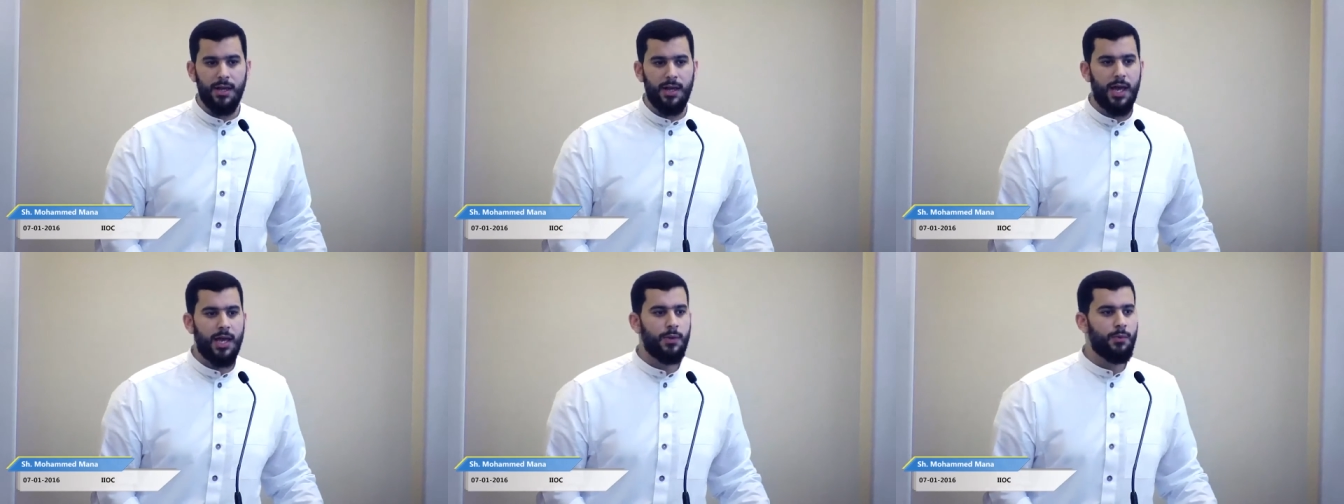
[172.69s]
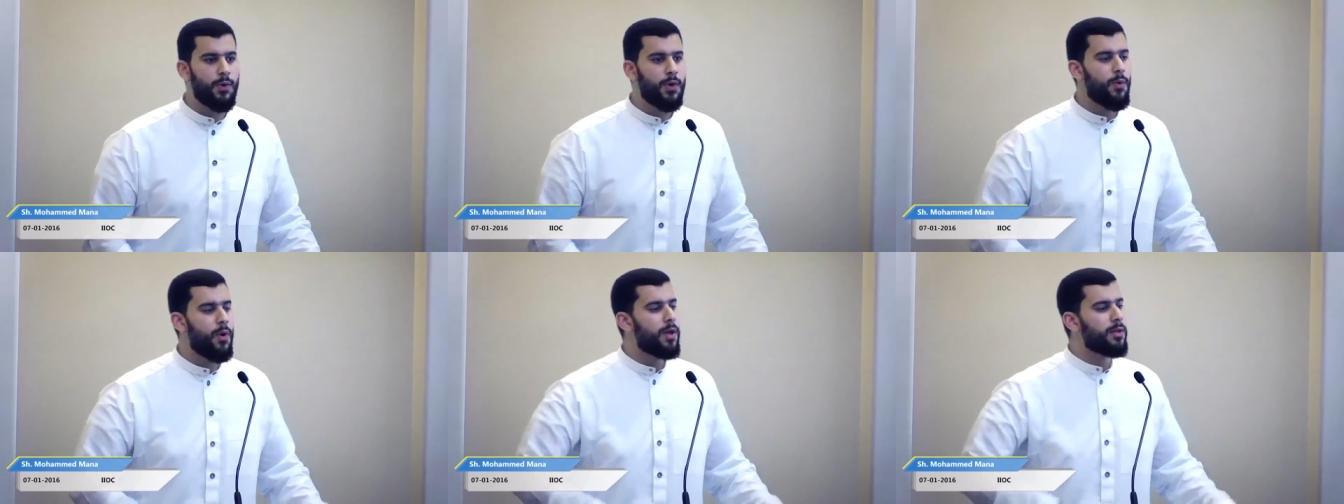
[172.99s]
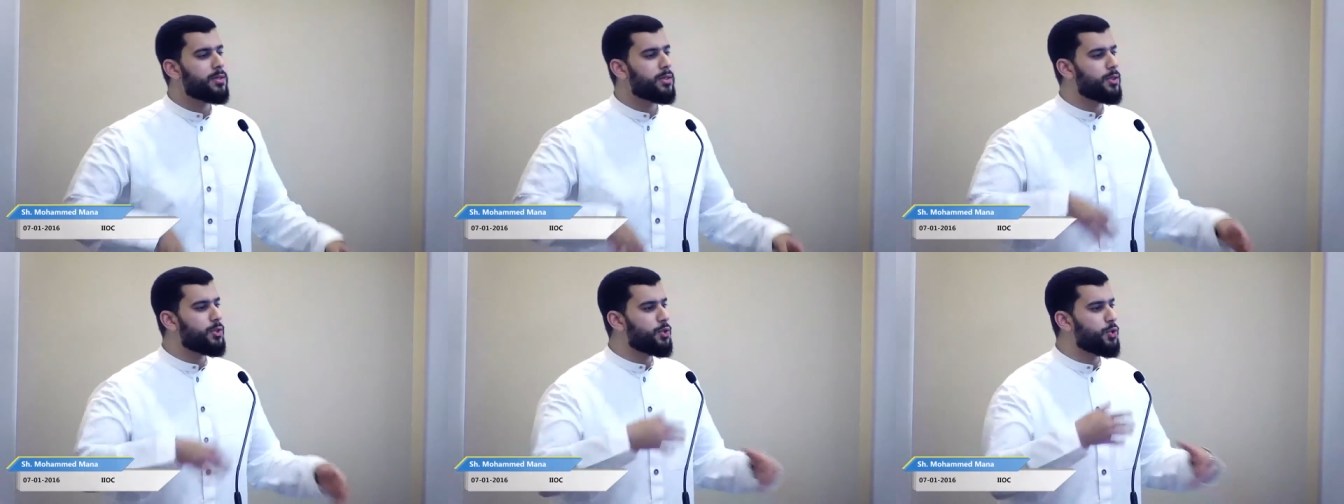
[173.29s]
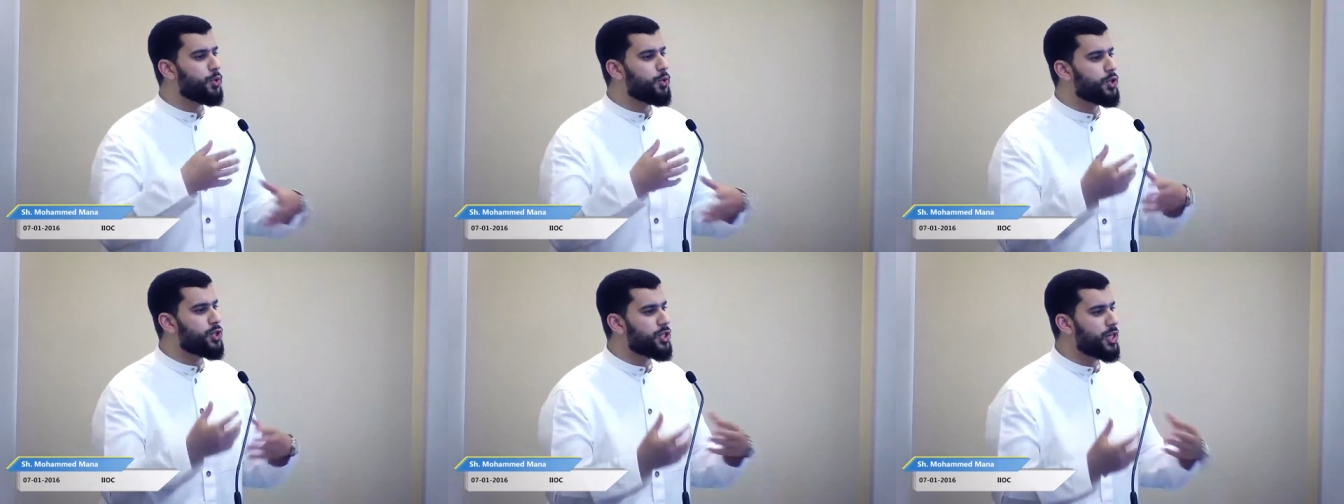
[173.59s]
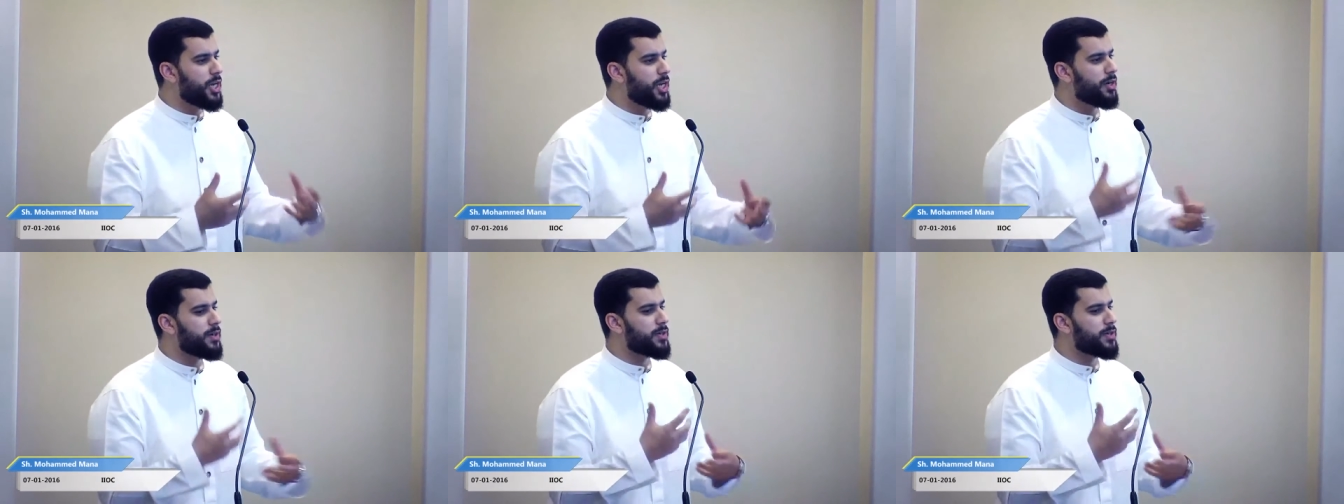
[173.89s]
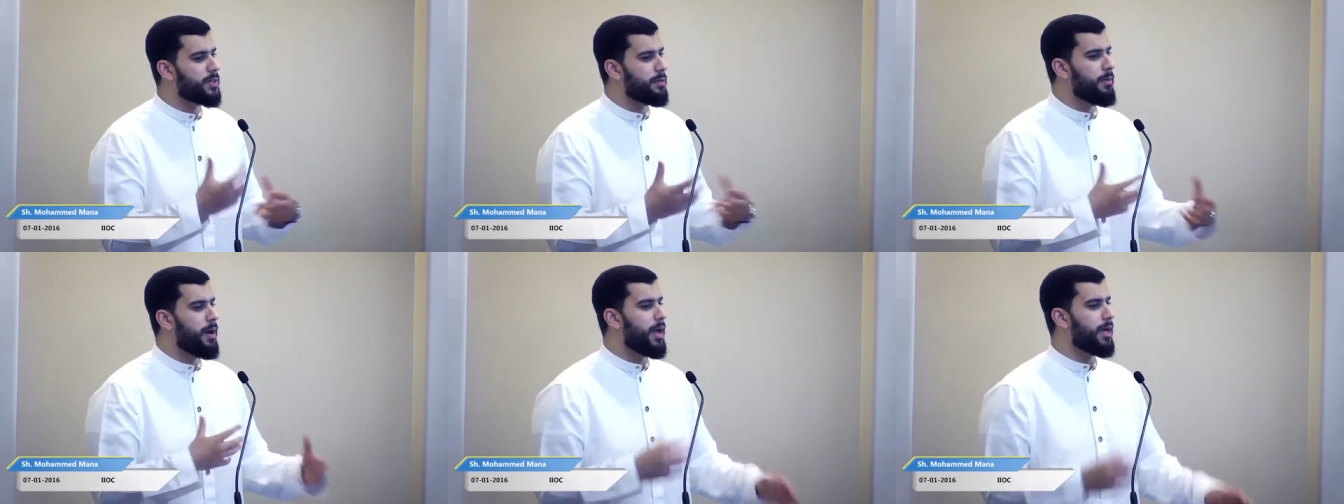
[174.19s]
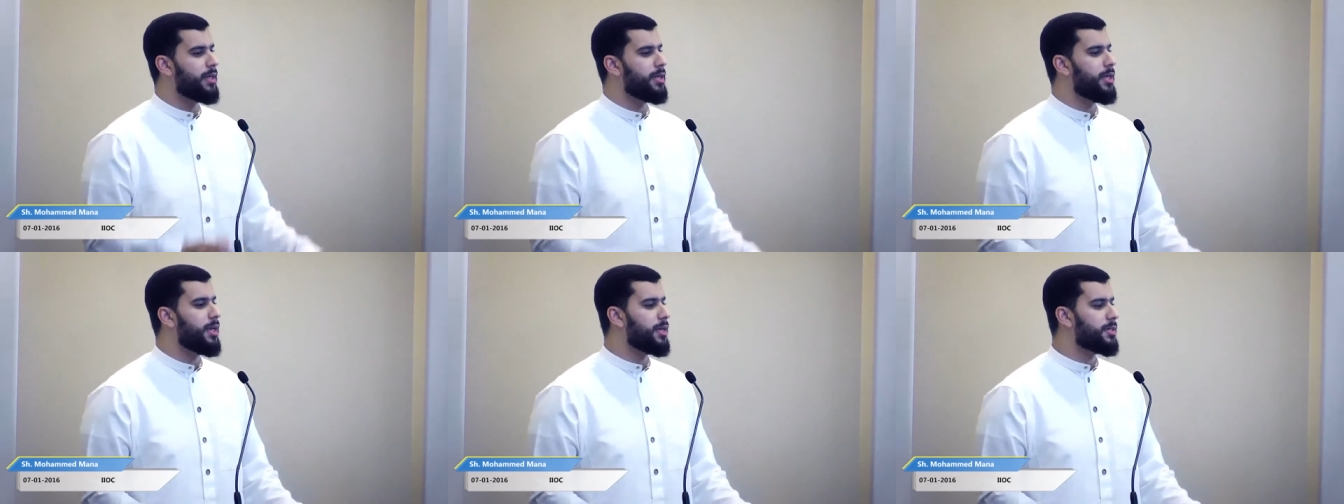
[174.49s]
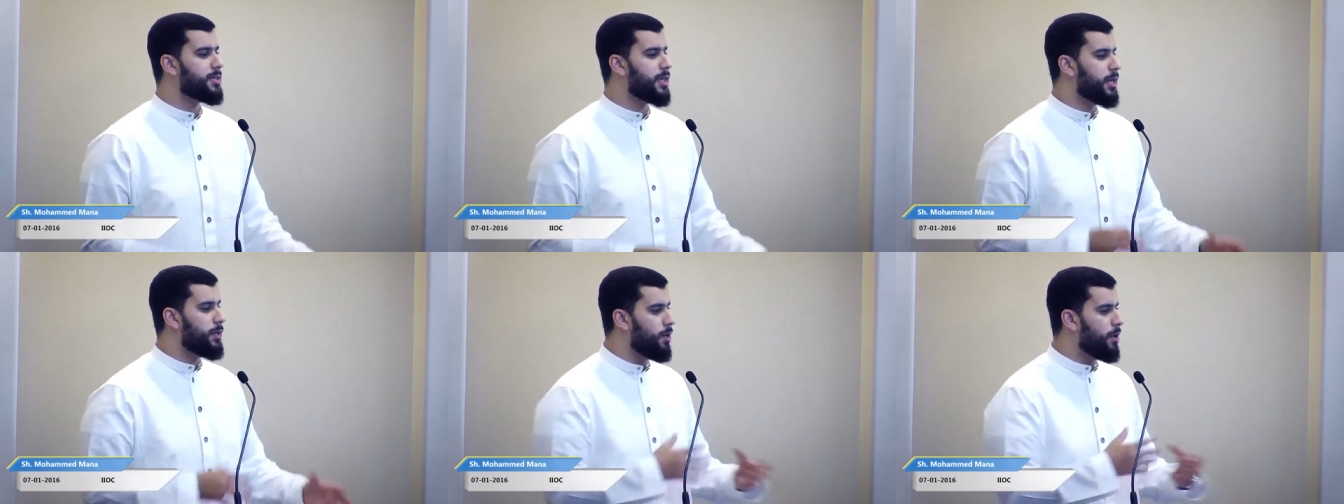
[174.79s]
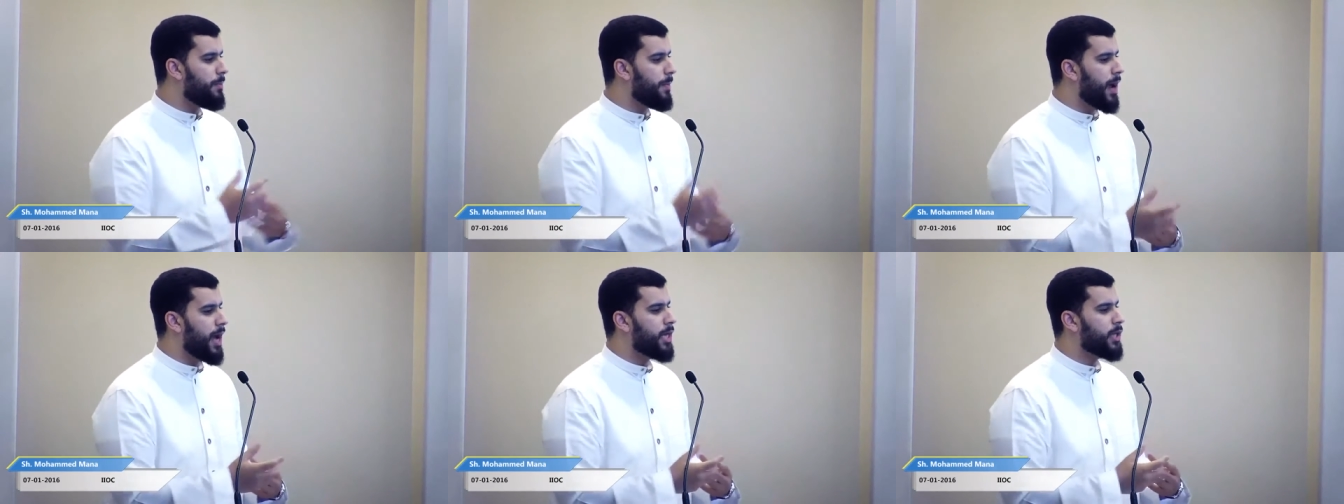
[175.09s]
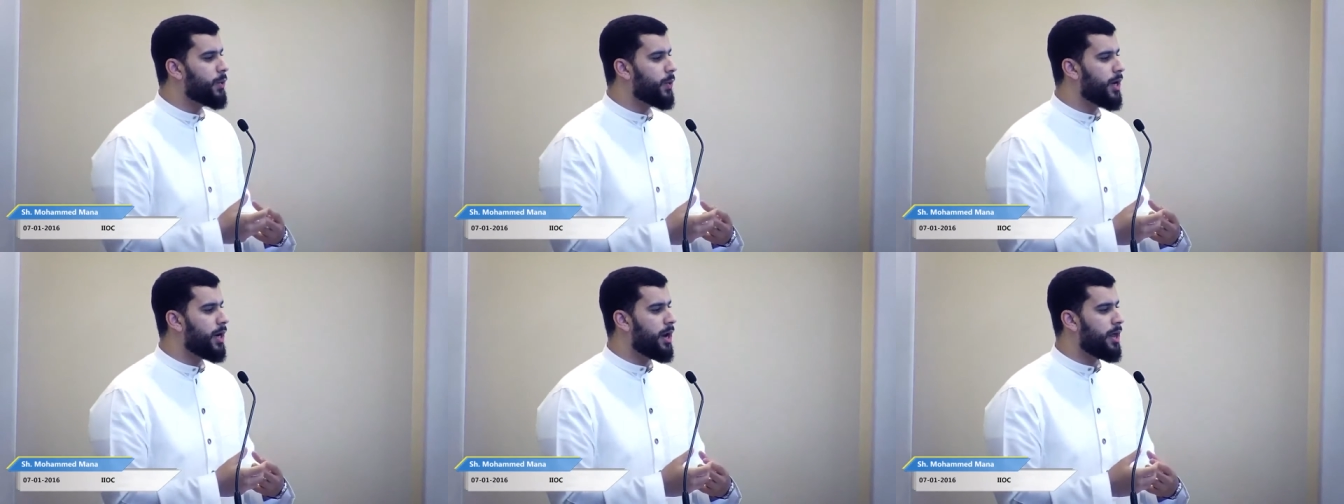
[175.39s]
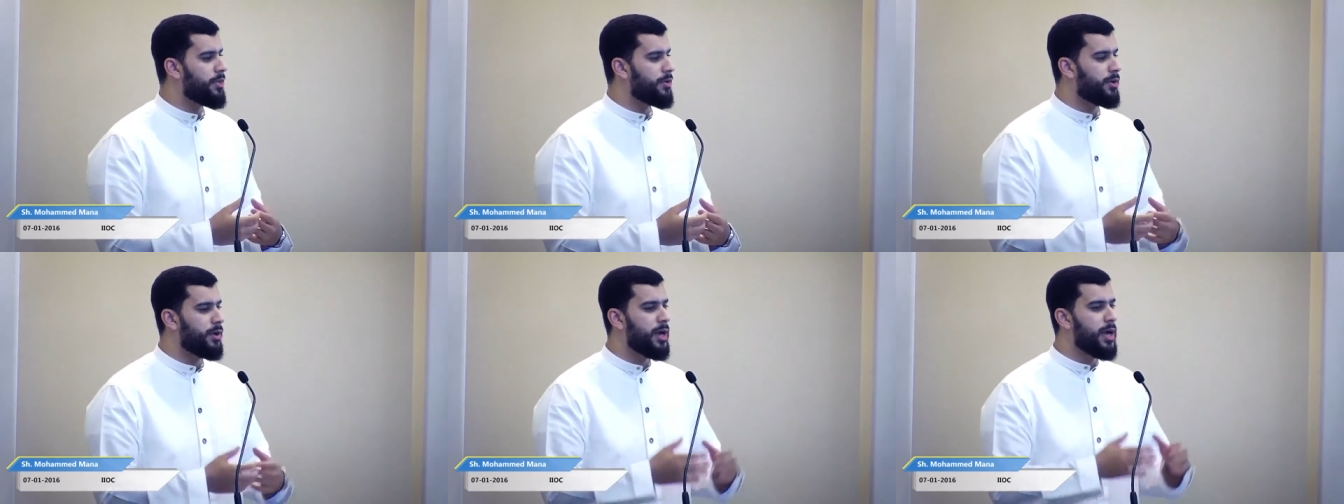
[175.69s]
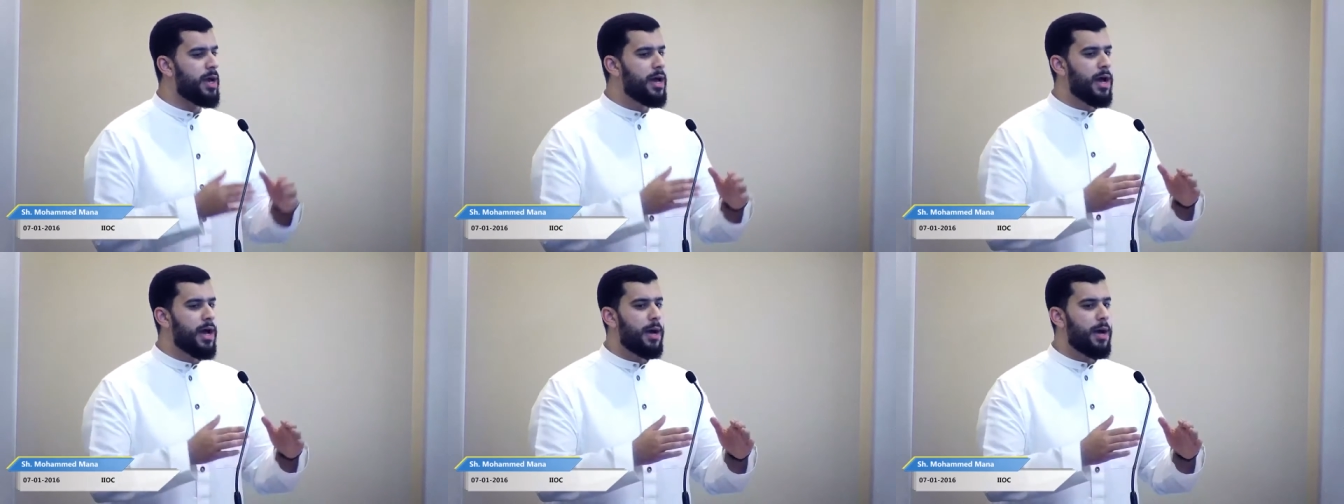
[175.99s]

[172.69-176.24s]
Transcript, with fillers: and we wanted to share some ideas and remind one another